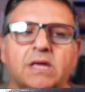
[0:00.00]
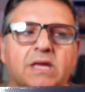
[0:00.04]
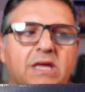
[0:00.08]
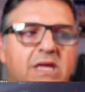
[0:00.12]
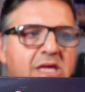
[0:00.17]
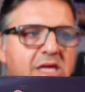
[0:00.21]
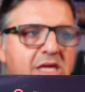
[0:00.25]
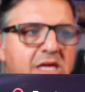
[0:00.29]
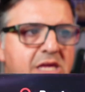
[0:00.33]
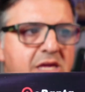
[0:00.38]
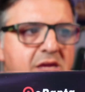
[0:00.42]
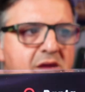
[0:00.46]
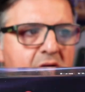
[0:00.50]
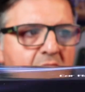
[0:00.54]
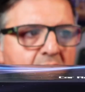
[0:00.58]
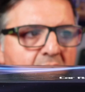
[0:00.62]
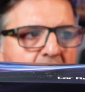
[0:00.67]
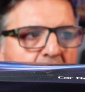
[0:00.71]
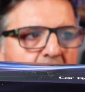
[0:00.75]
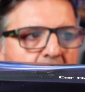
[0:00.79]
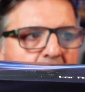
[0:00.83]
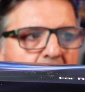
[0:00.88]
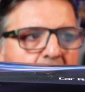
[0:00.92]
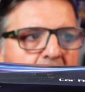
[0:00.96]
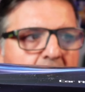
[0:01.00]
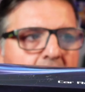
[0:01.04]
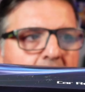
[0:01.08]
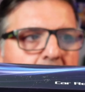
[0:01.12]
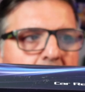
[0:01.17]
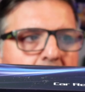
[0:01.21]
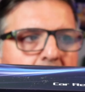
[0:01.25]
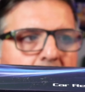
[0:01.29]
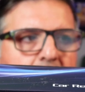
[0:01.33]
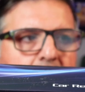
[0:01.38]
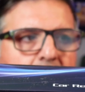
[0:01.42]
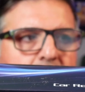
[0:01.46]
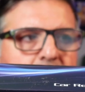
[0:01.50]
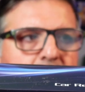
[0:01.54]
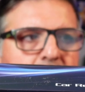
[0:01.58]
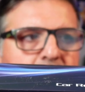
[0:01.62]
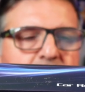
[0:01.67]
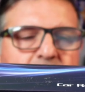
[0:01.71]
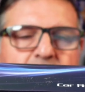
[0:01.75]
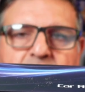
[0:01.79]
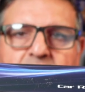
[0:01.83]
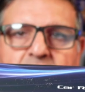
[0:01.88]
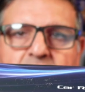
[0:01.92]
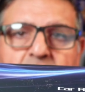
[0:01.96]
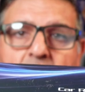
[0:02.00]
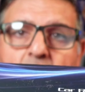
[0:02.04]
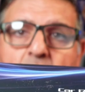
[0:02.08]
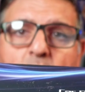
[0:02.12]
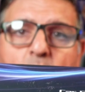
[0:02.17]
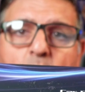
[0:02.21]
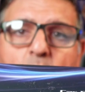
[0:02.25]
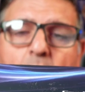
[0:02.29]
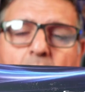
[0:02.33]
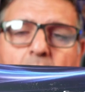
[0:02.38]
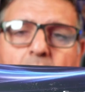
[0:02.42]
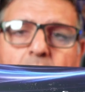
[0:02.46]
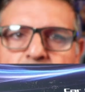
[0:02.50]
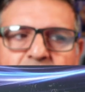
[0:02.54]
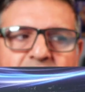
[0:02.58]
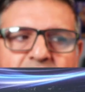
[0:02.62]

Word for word: ER TO1.